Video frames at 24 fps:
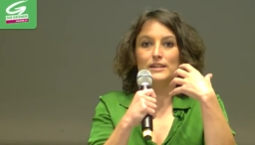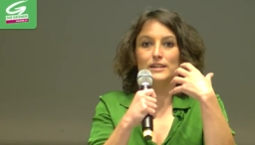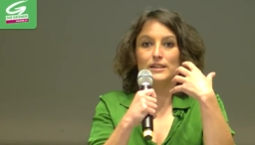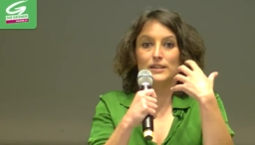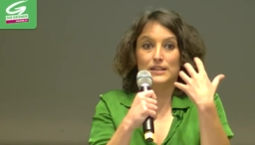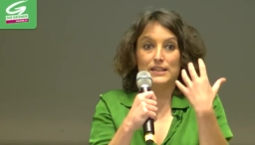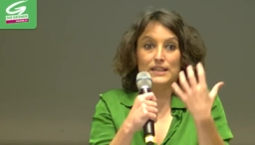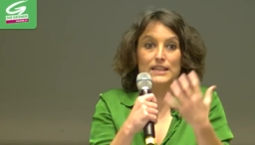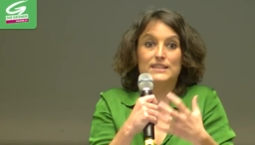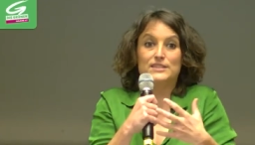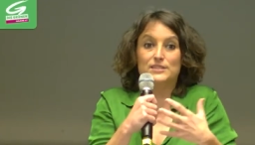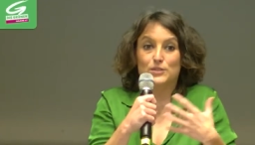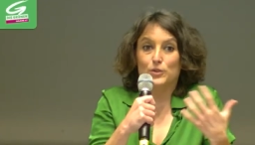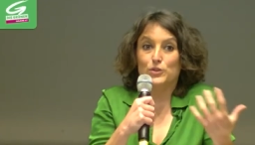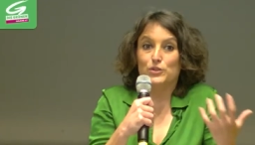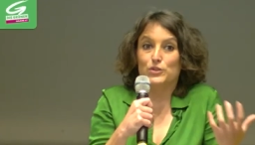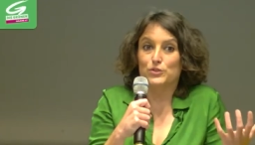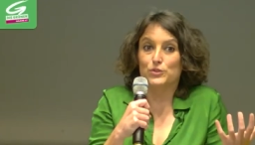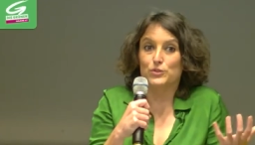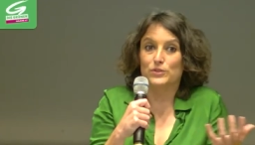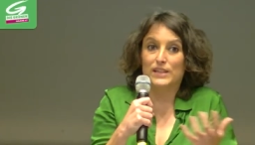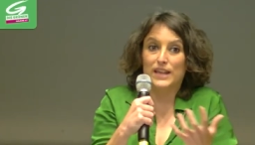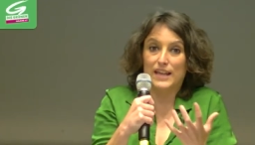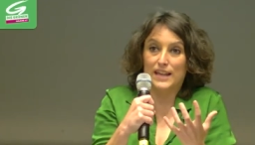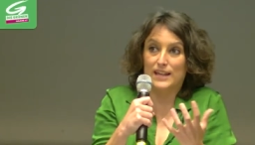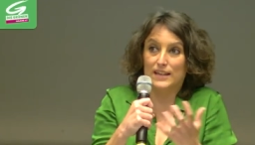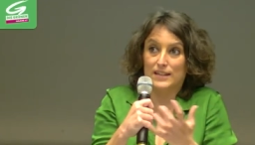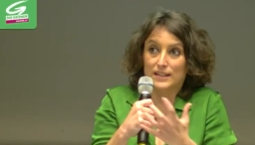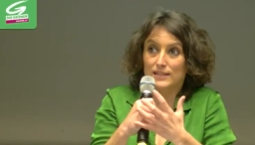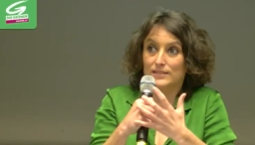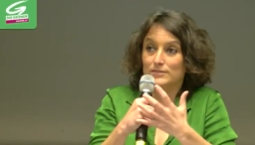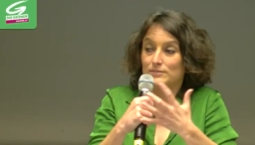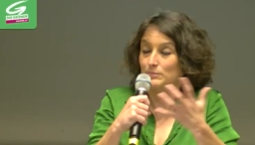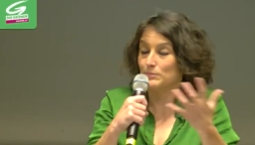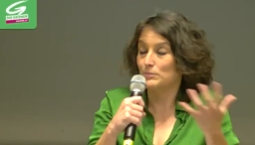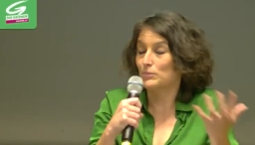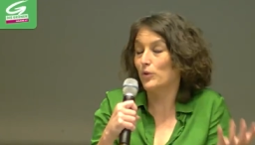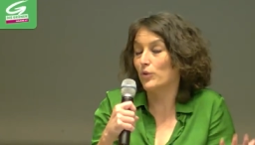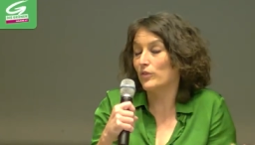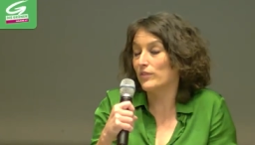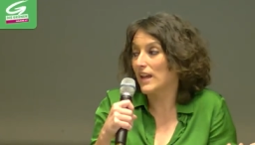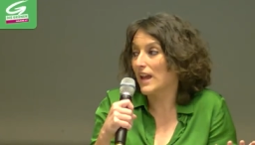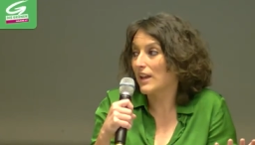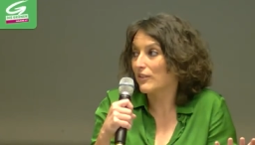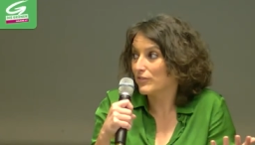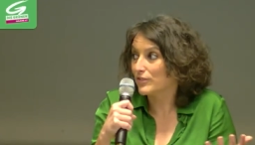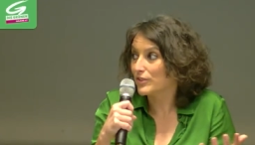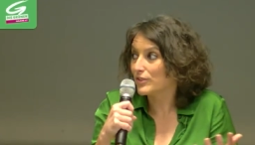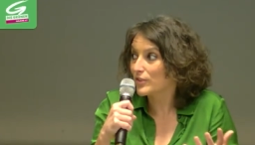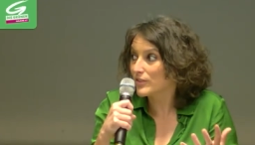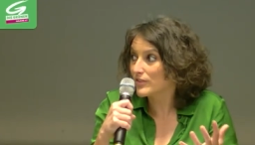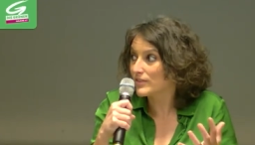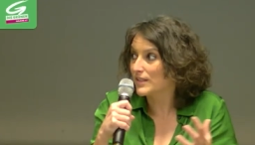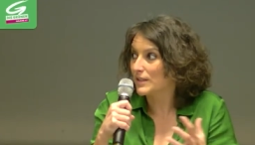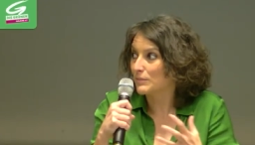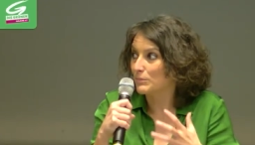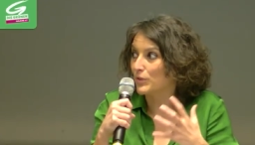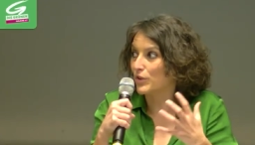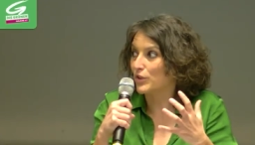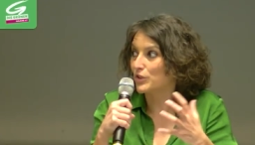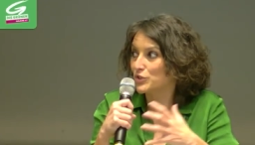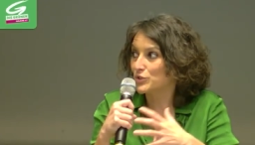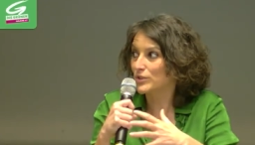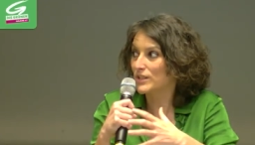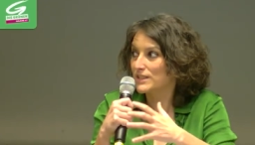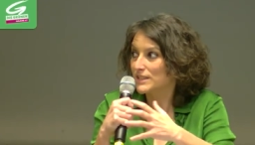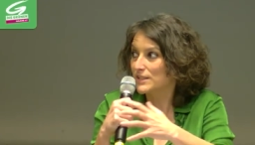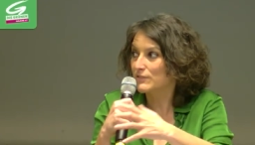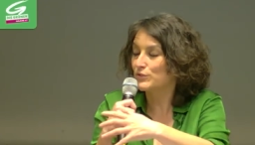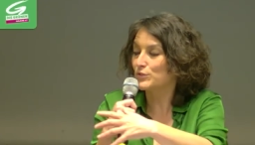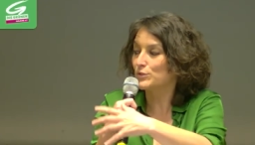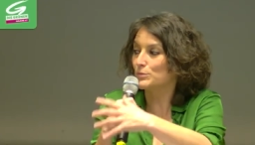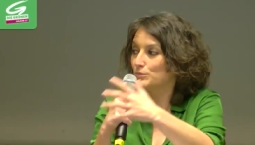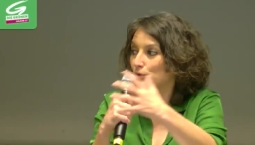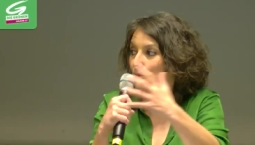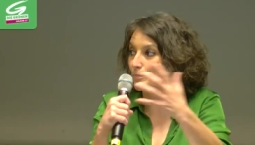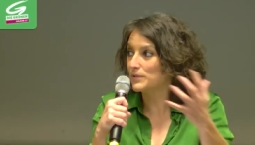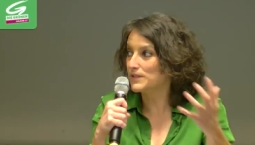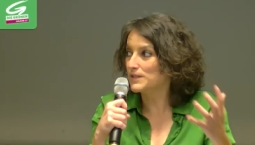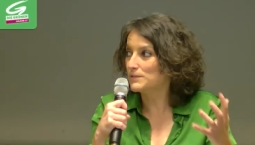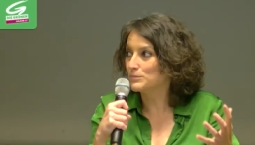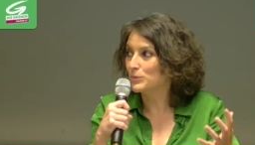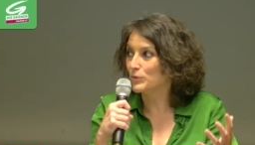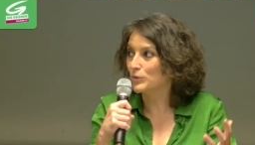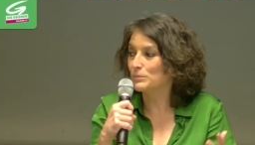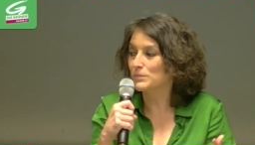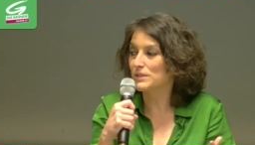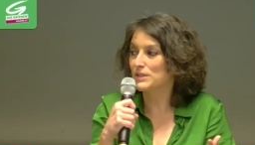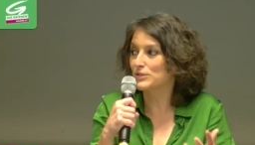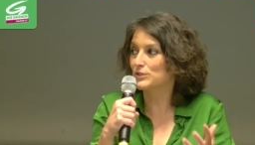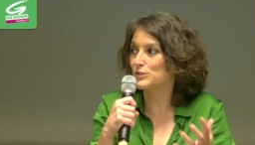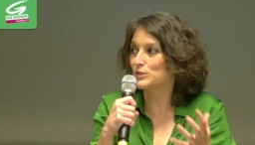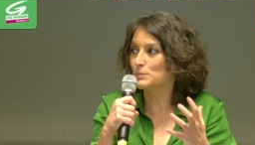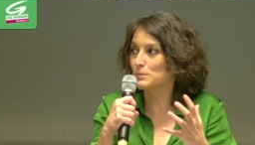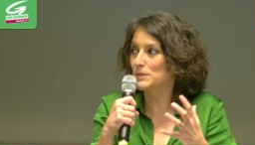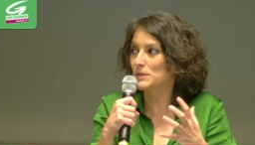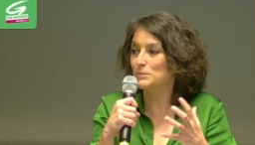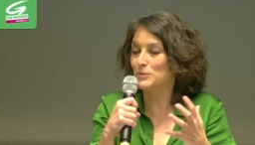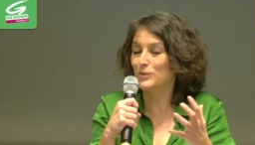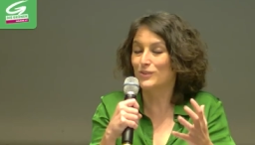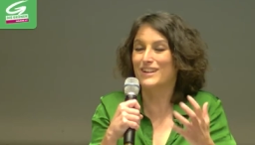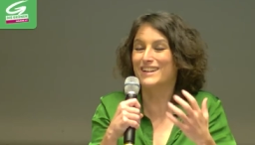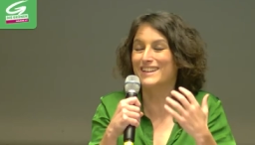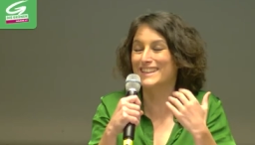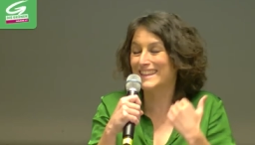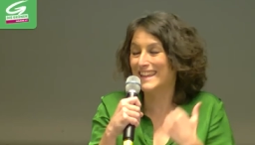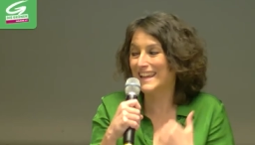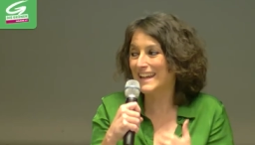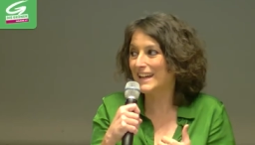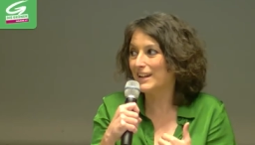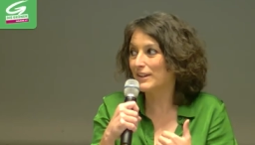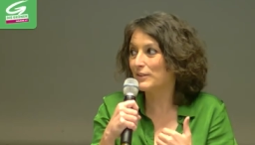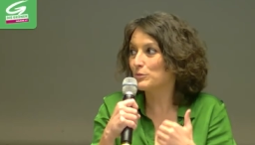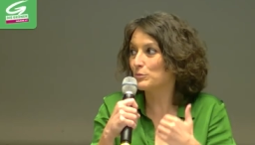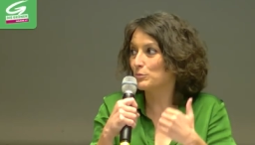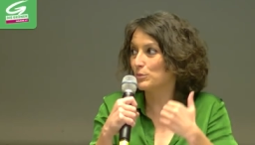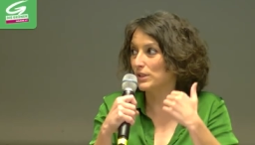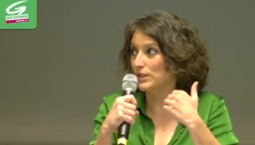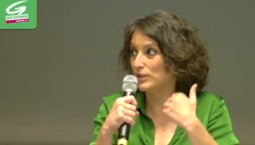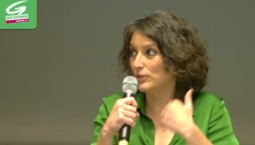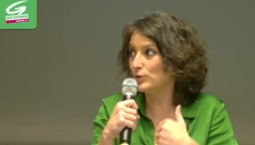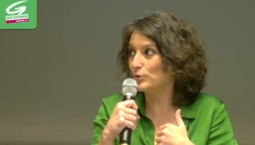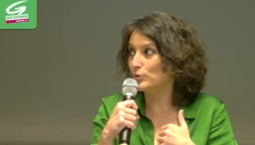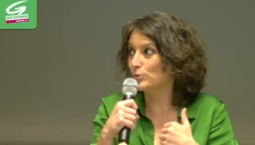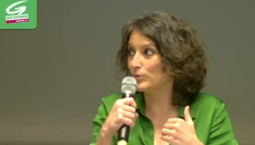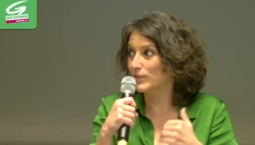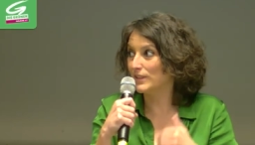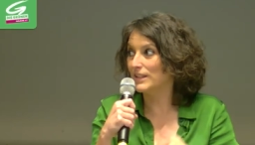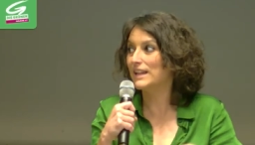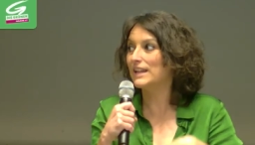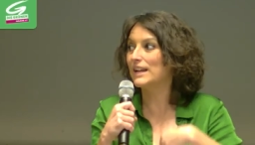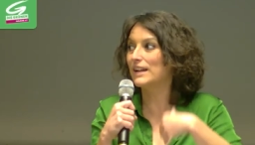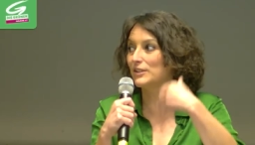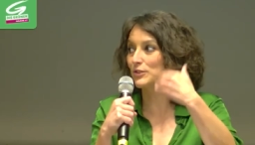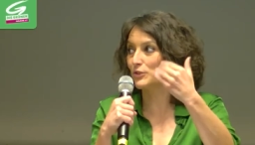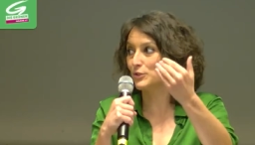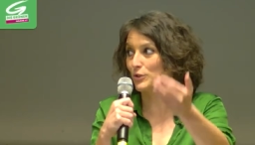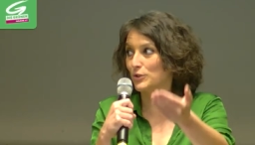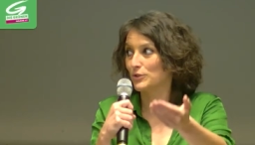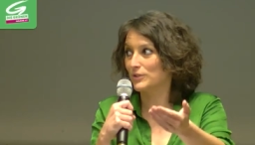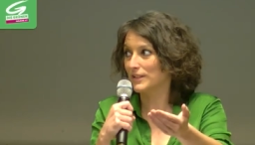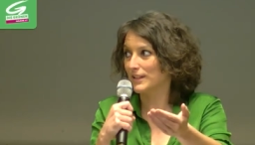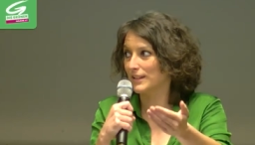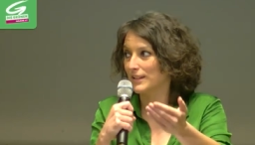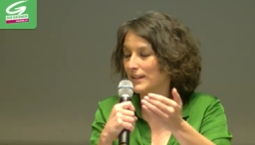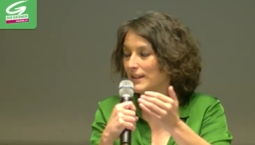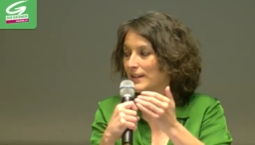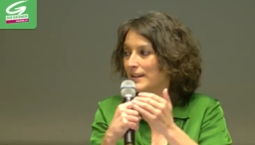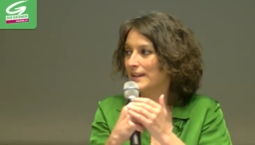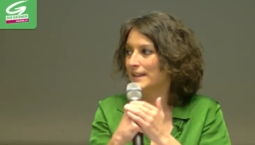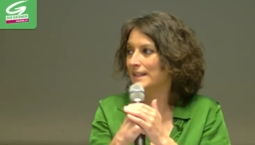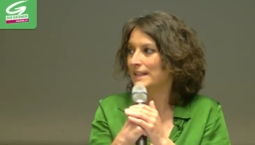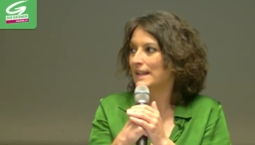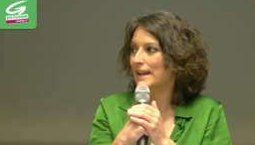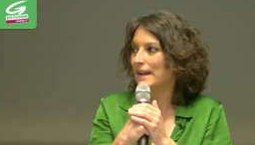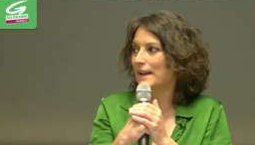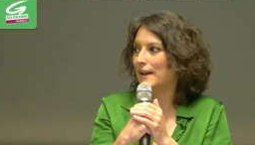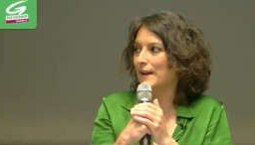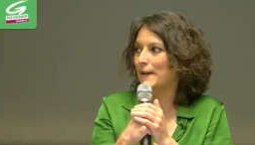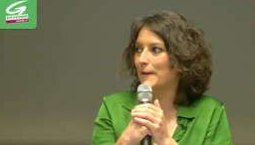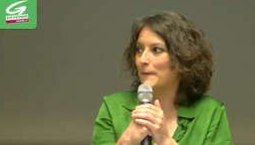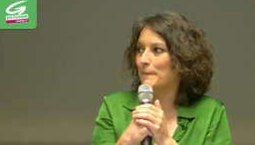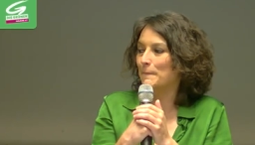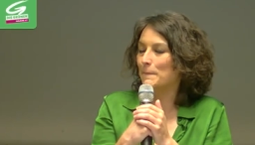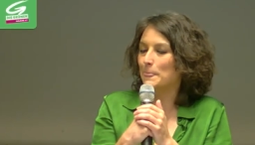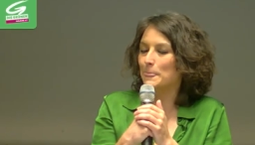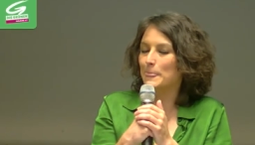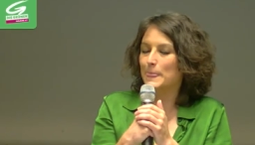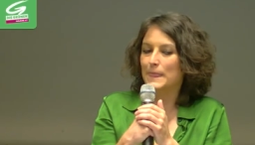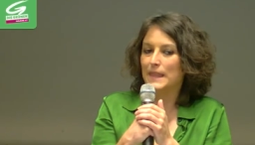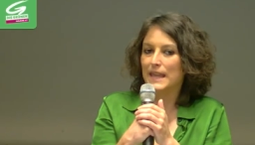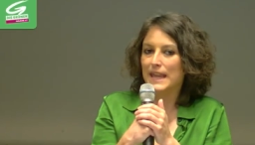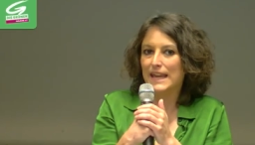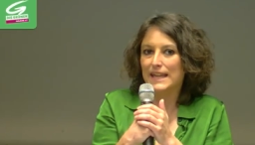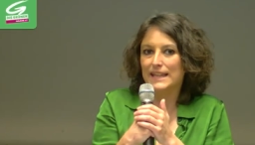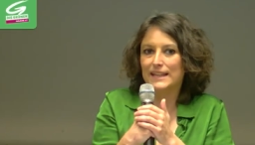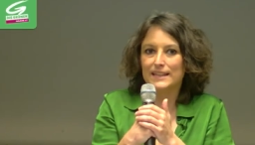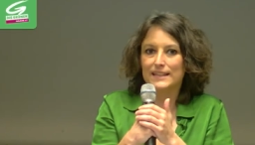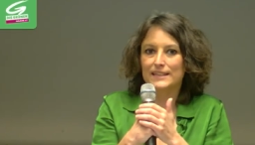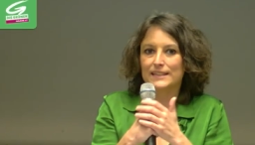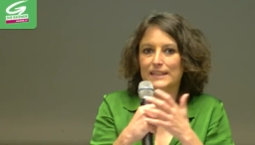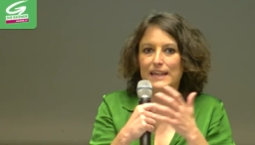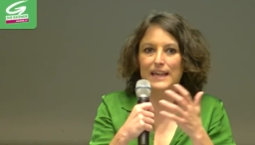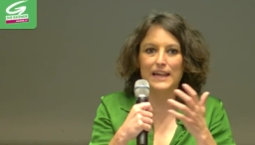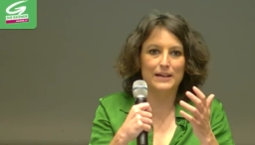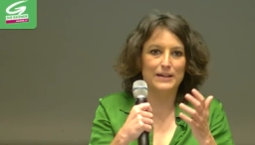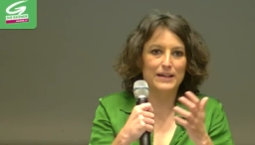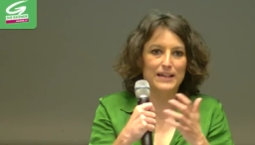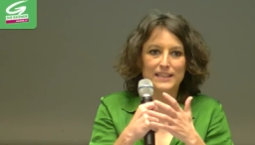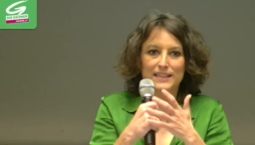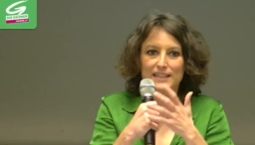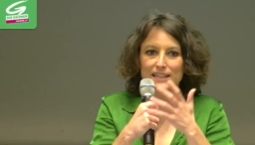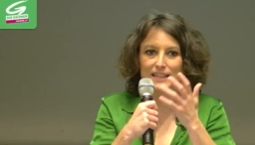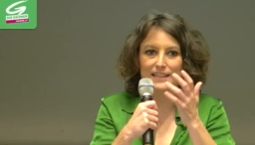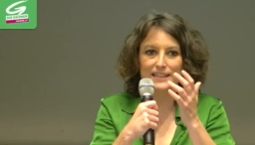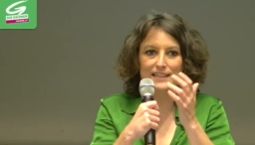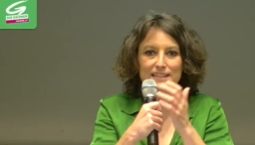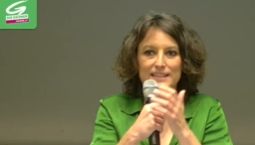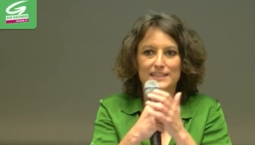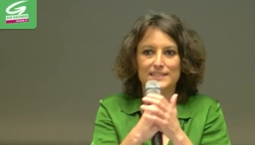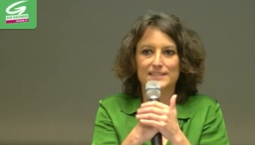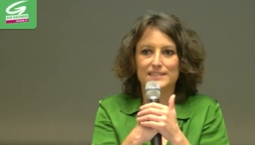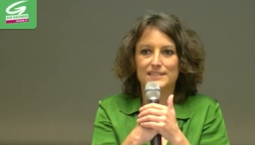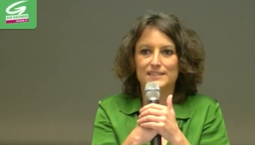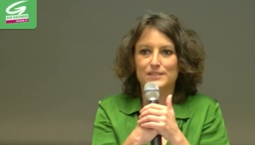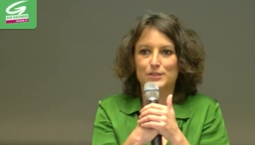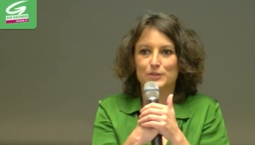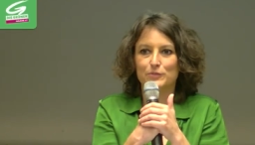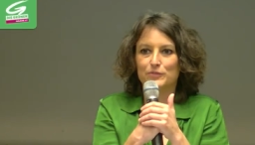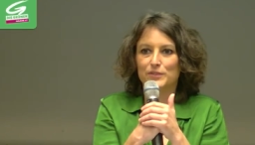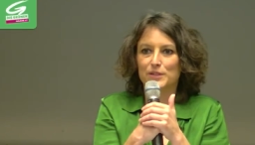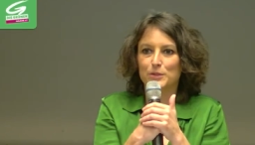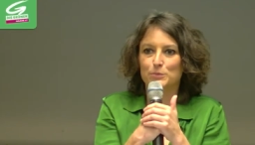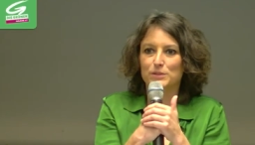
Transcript: is also then more diverse and more attractive to more people because people are there with you, they are talking. And yeah, I think this is something we